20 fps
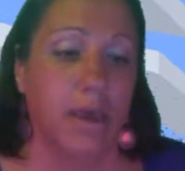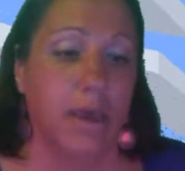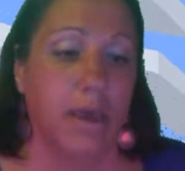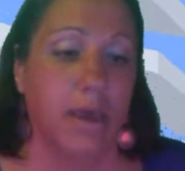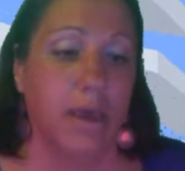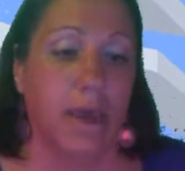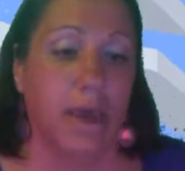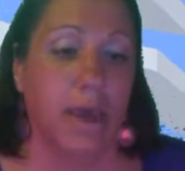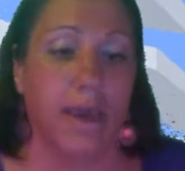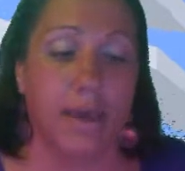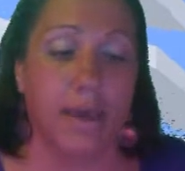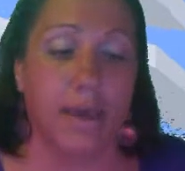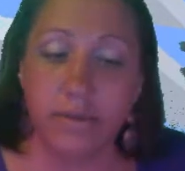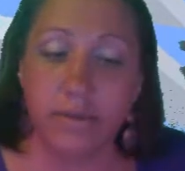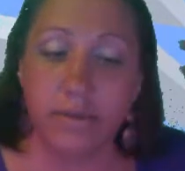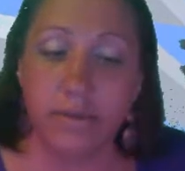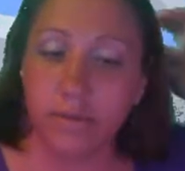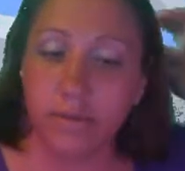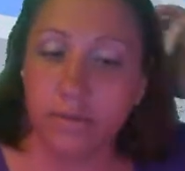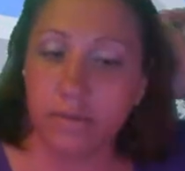And
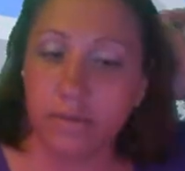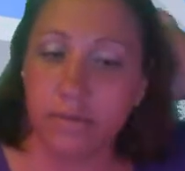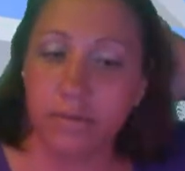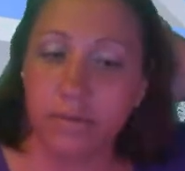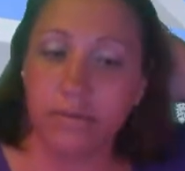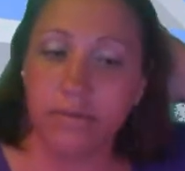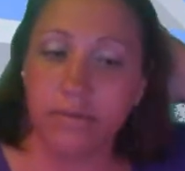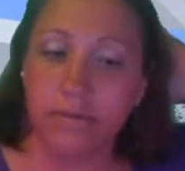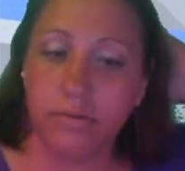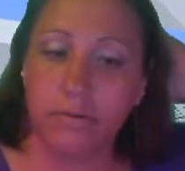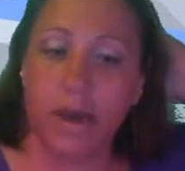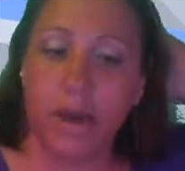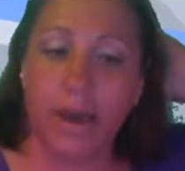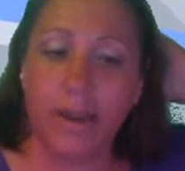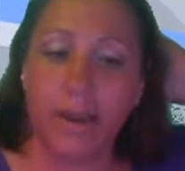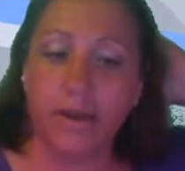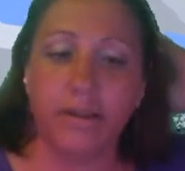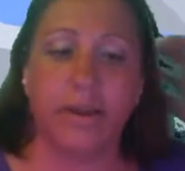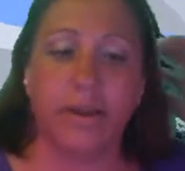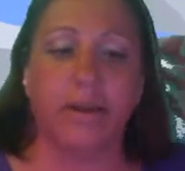to kind of
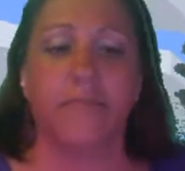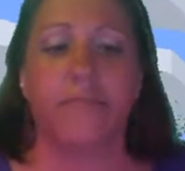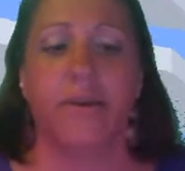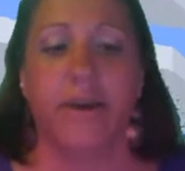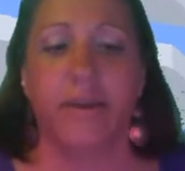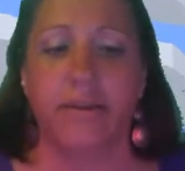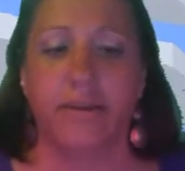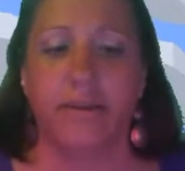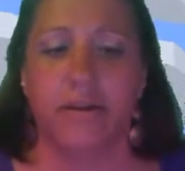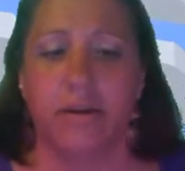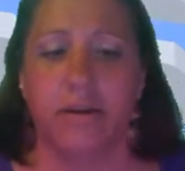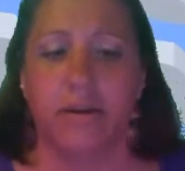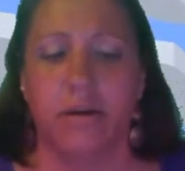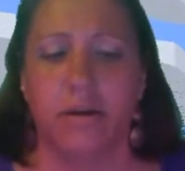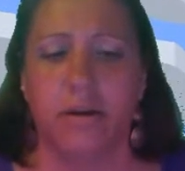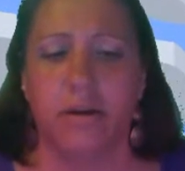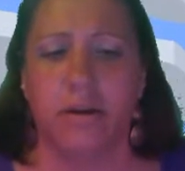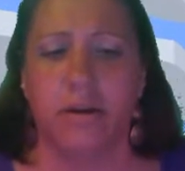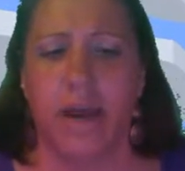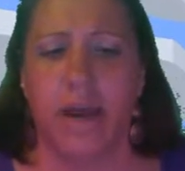clarify, there
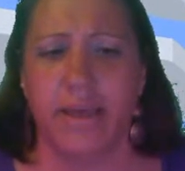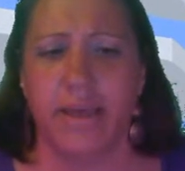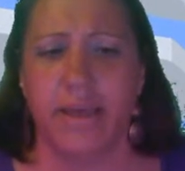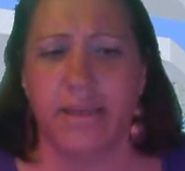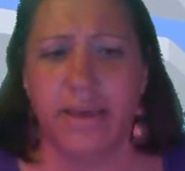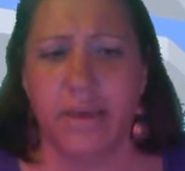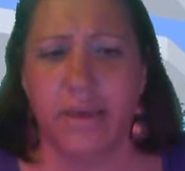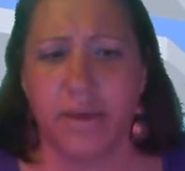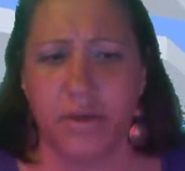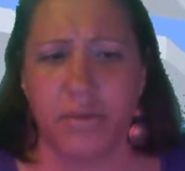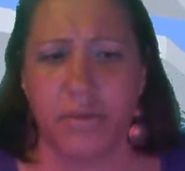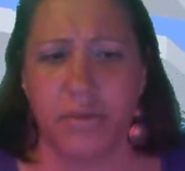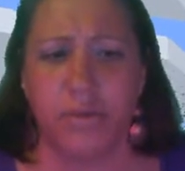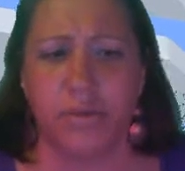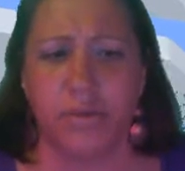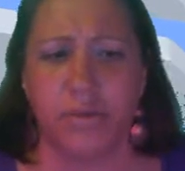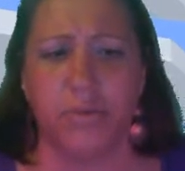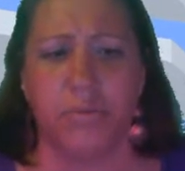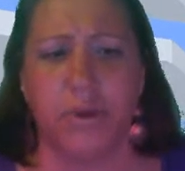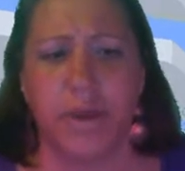are, I think,
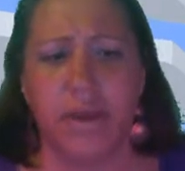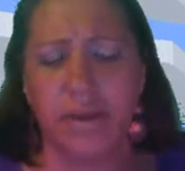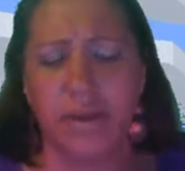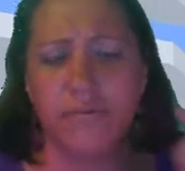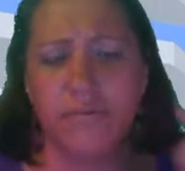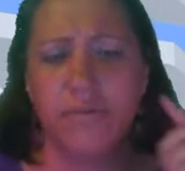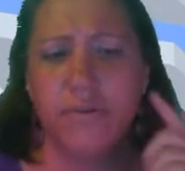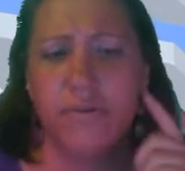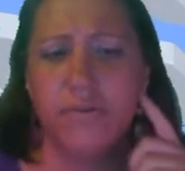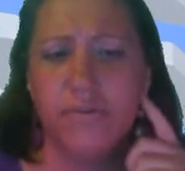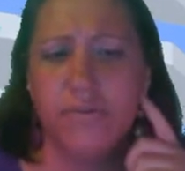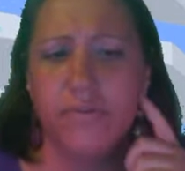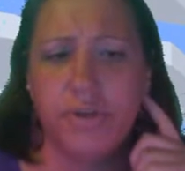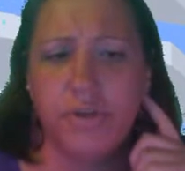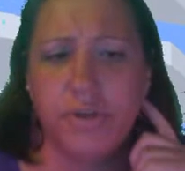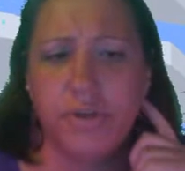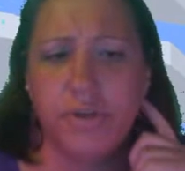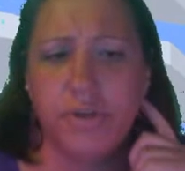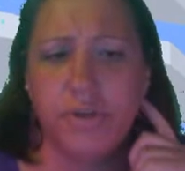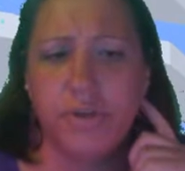3 different
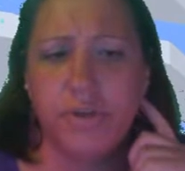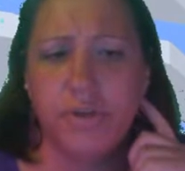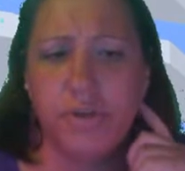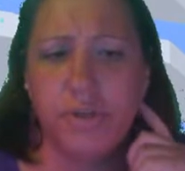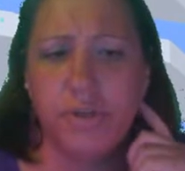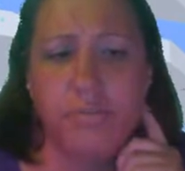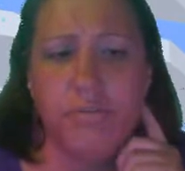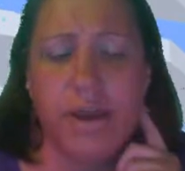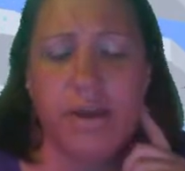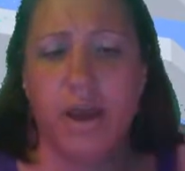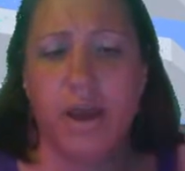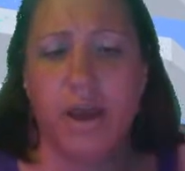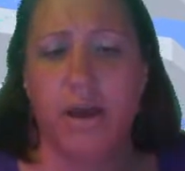versions of Minecraft.